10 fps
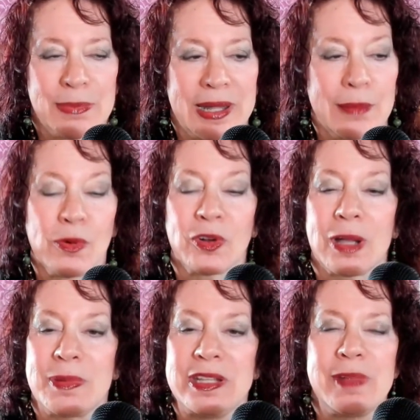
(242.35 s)
And I woke
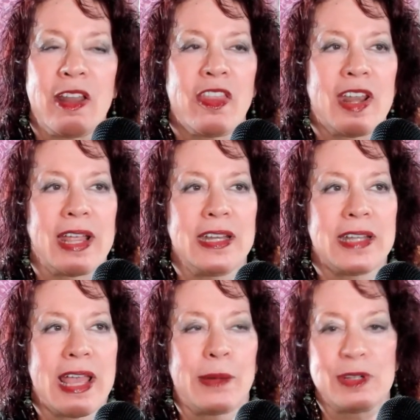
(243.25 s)
up in the middle of the night,
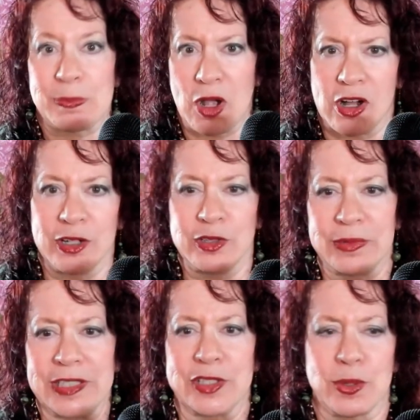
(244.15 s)
and I was
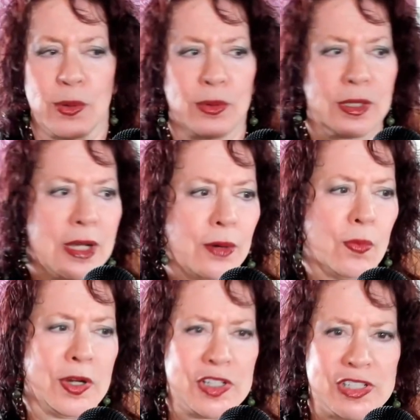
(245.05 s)
pondering this whole,
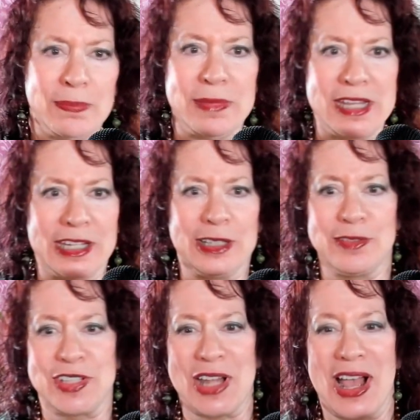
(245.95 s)
what is the meaning of
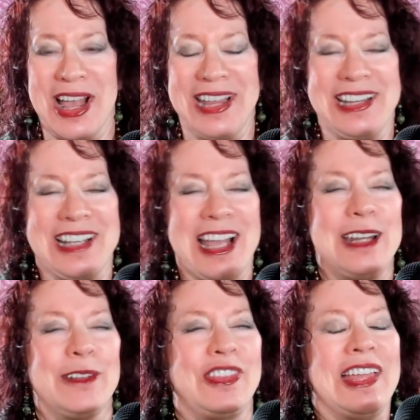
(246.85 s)
psi kind
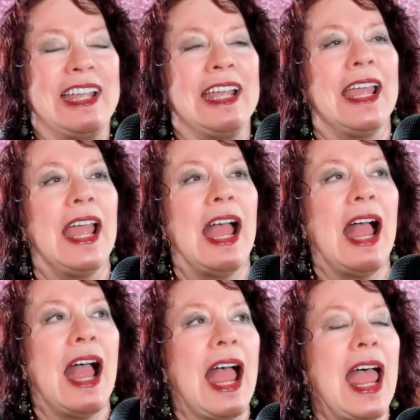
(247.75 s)
of thing.
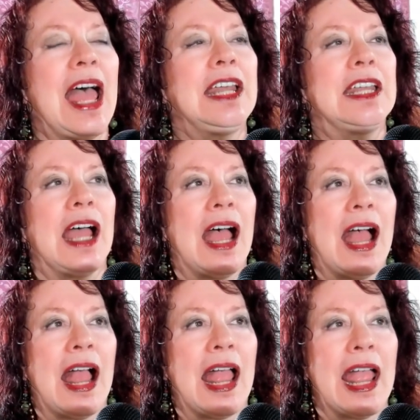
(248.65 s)
And
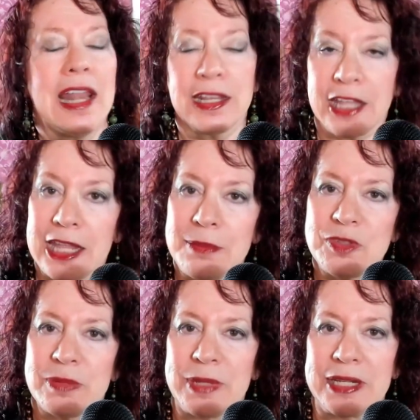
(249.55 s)
it came
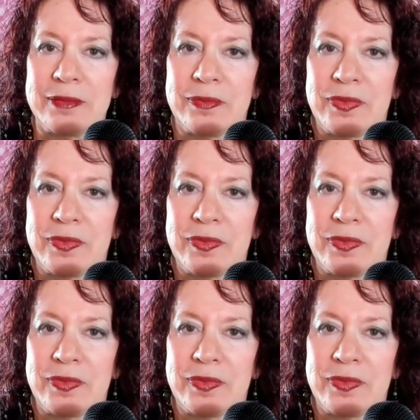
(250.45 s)
to me.